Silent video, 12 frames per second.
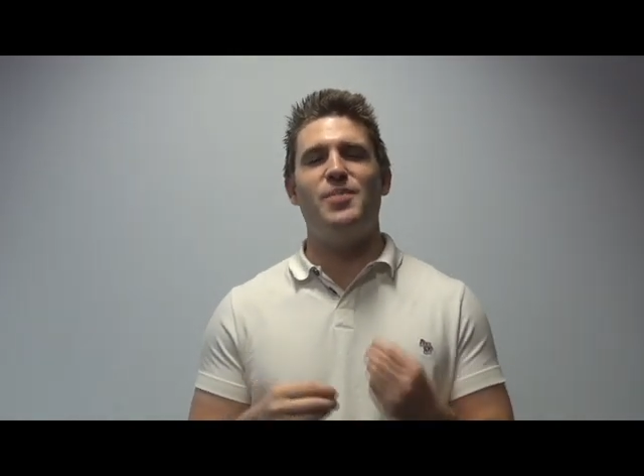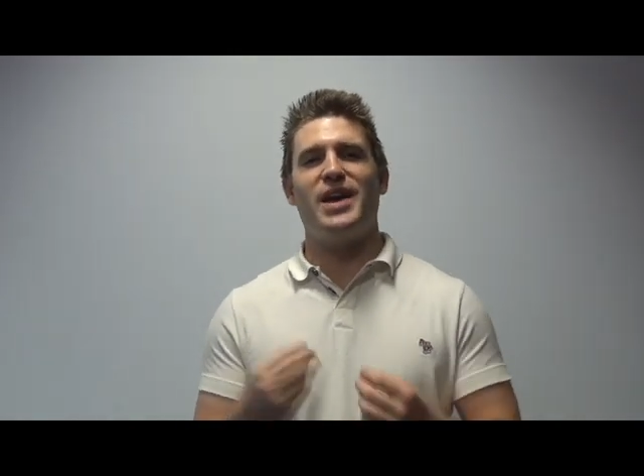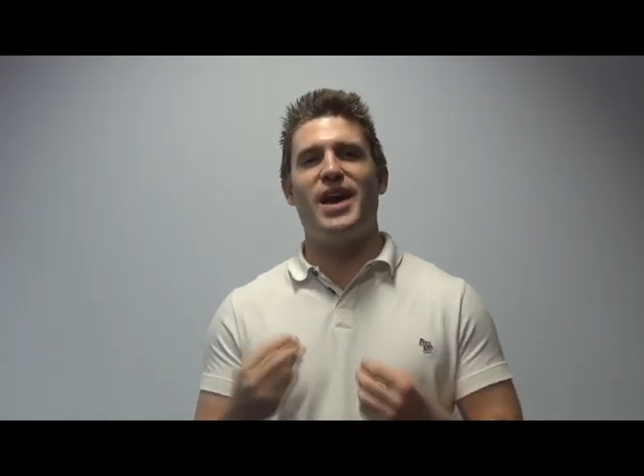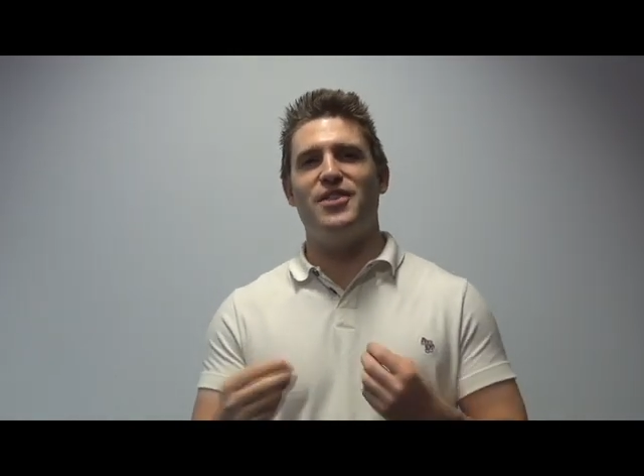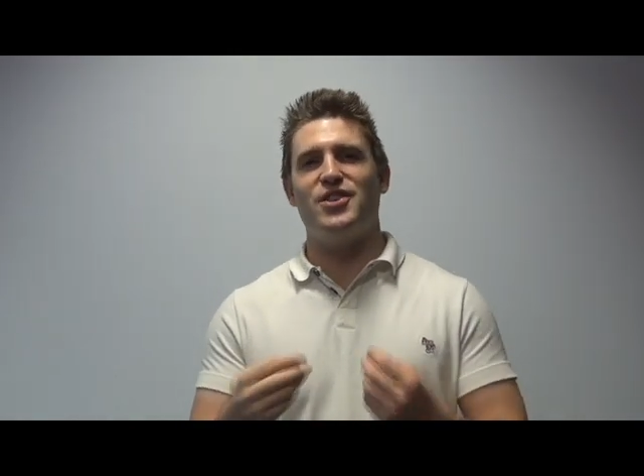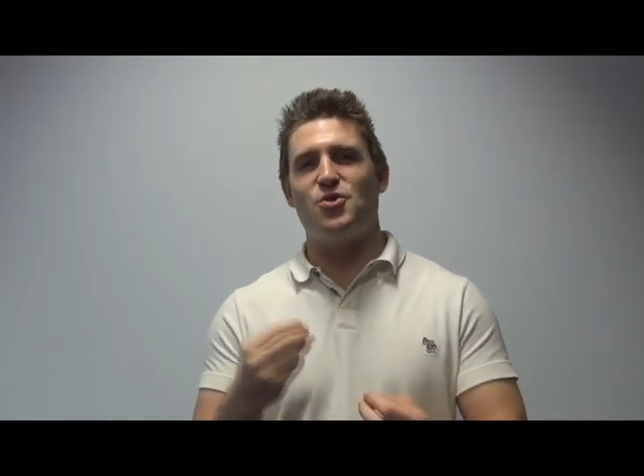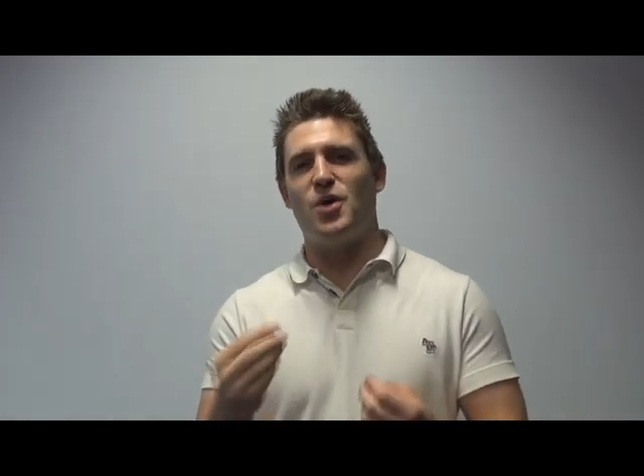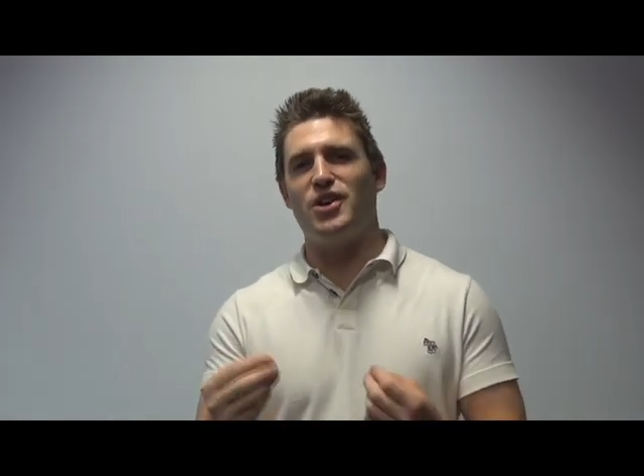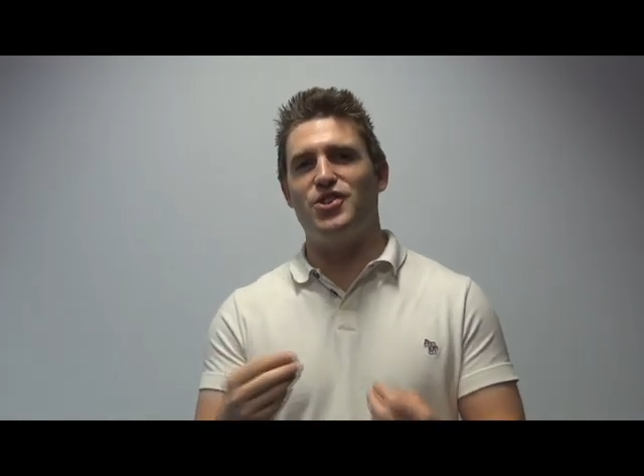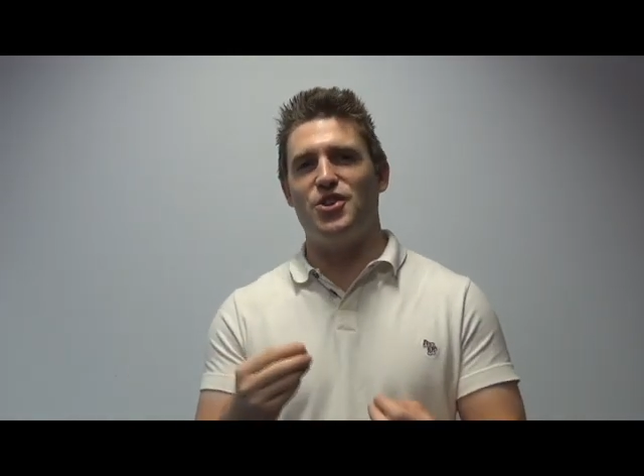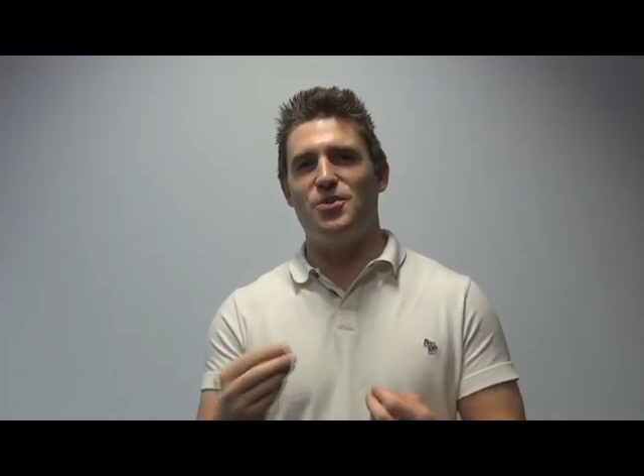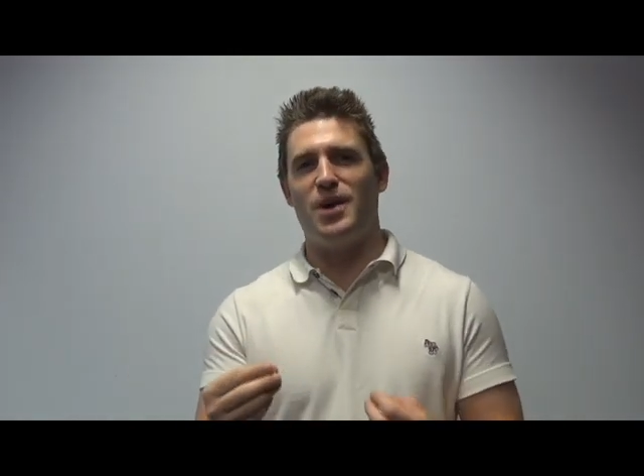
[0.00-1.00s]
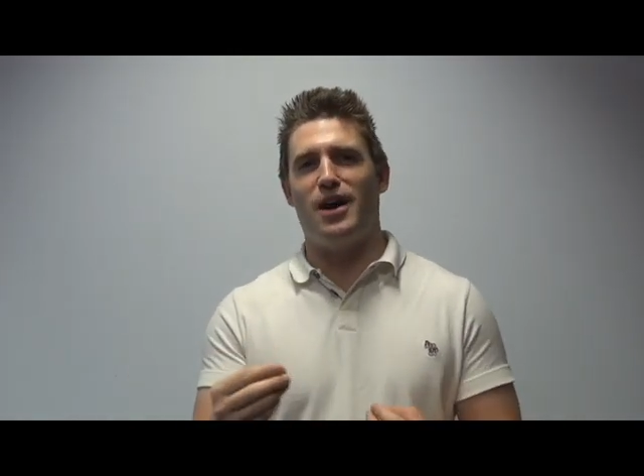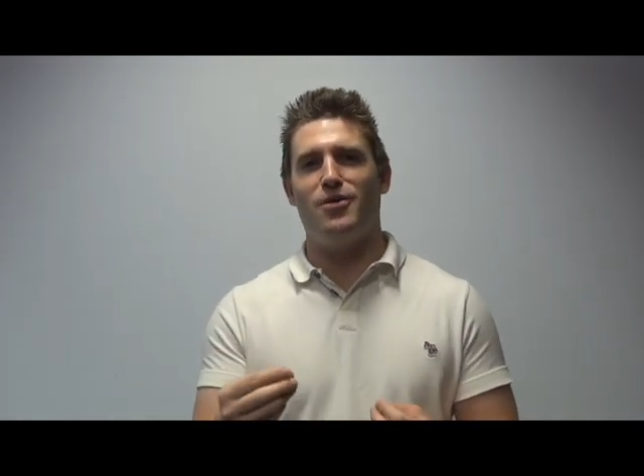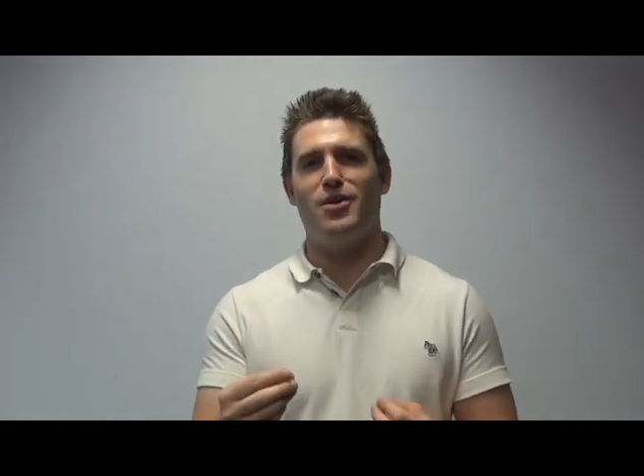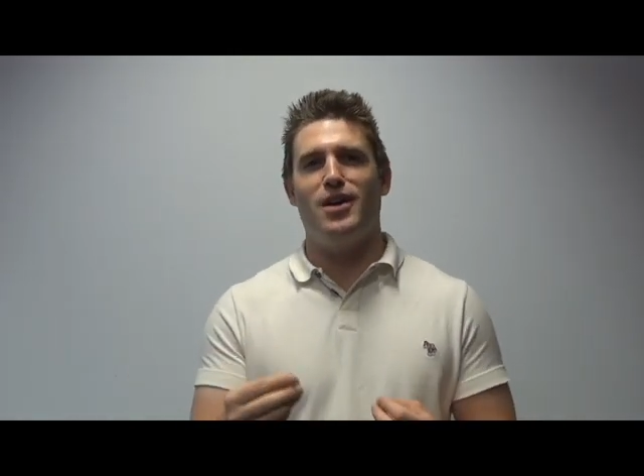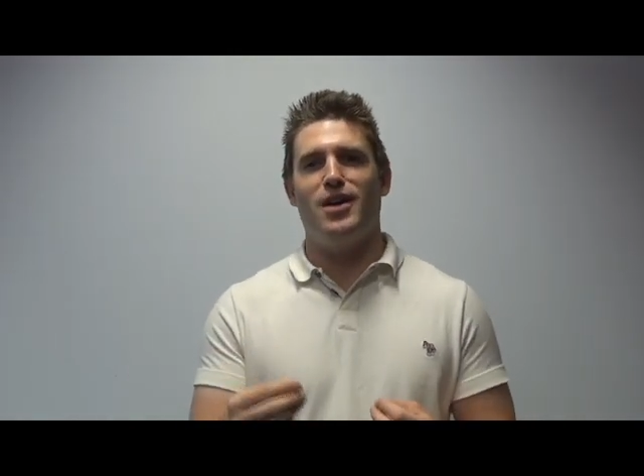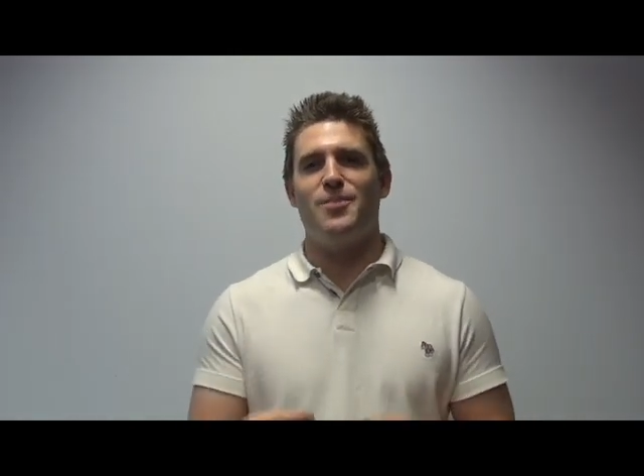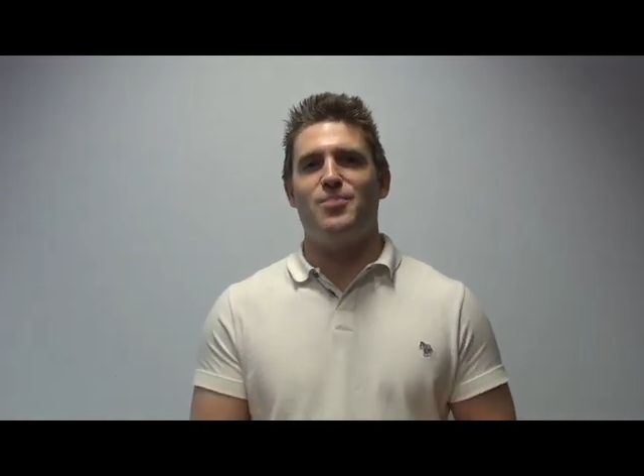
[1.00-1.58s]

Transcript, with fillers: been getting this question about